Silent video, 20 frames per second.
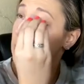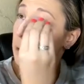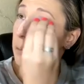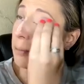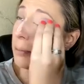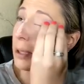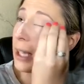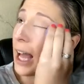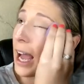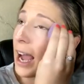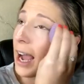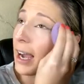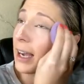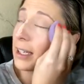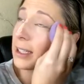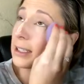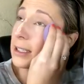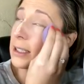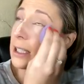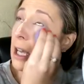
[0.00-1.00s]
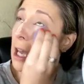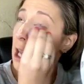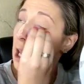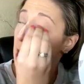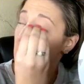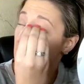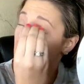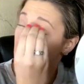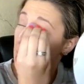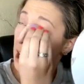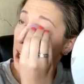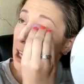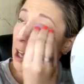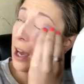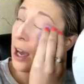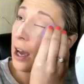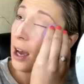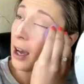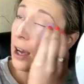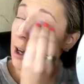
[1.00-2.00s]
and blacks
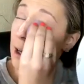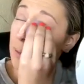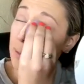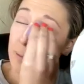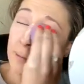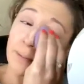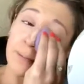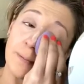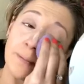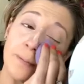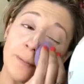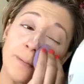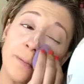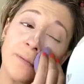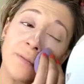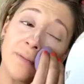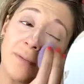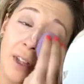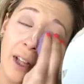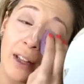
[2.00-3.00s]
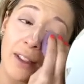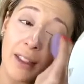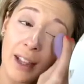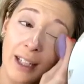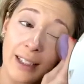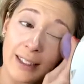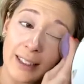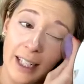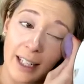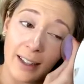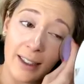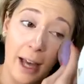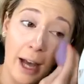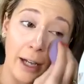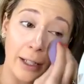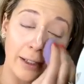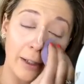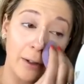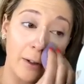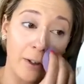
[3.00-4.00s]
um, and things like
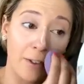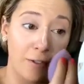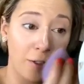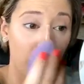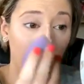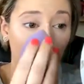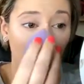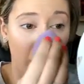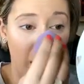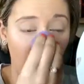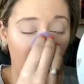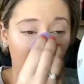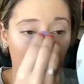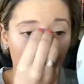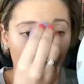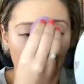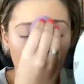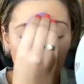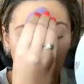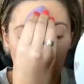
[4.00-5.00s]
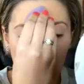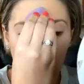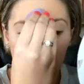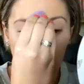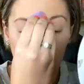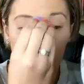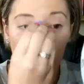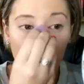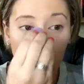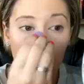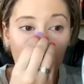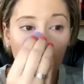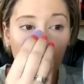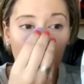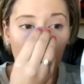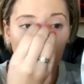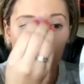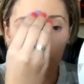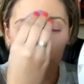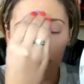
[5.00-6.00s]
that. So if you are, you
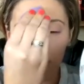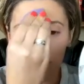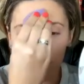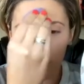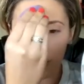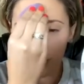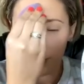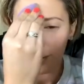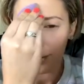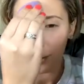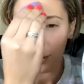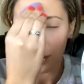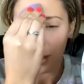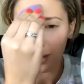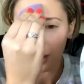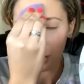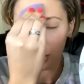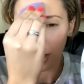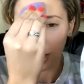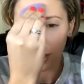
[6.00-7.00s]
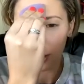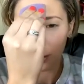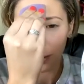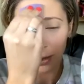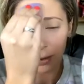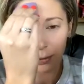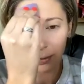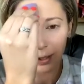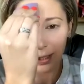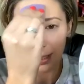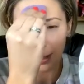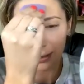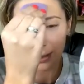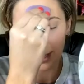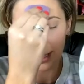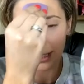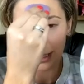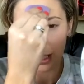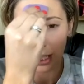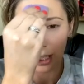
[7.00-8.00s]
know, if you struggle with really,
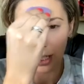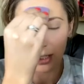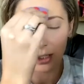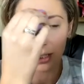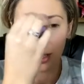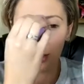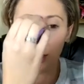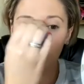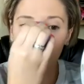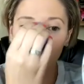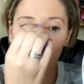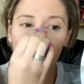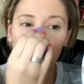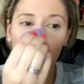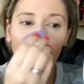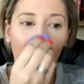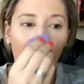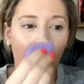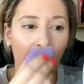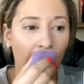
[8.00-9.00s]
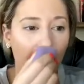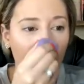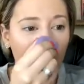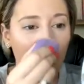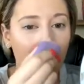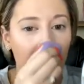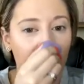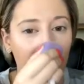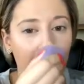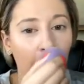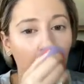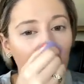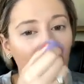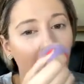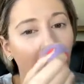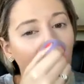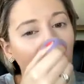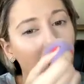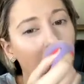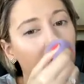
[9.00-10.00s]
really dark circles under your eye, then I
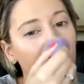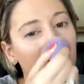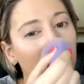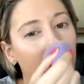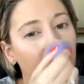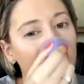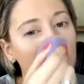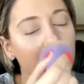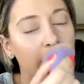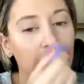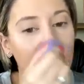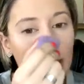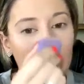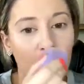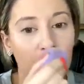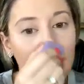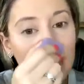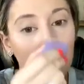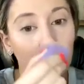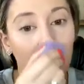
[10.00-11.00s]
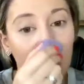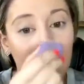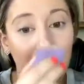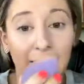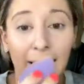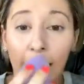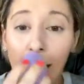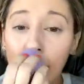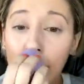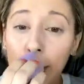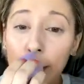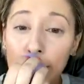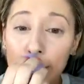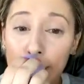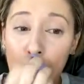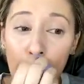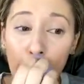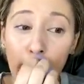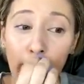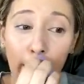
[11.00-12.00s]
probably wouldn't suggest a really light
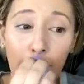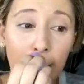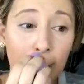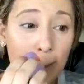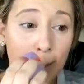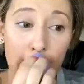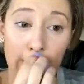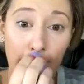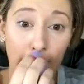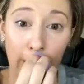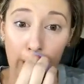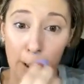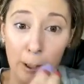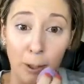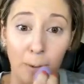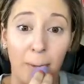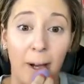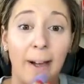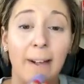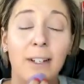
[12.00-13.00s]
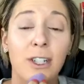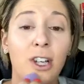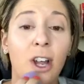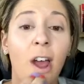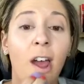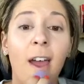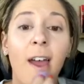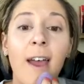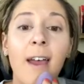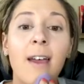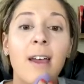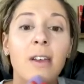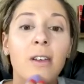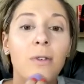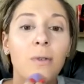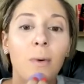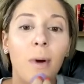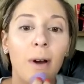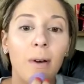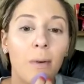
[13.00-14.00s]
concealer because it's not going to do much. You
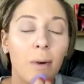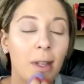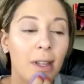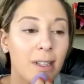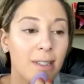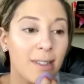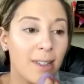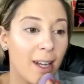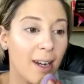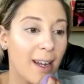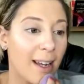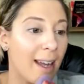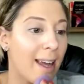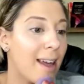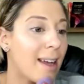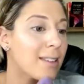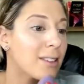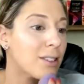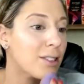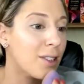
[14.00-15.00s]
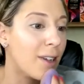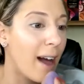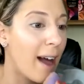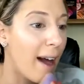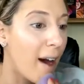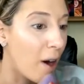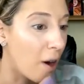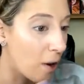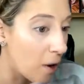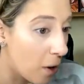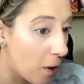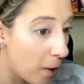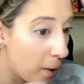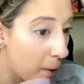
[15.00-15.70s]
want one that's going to cancel out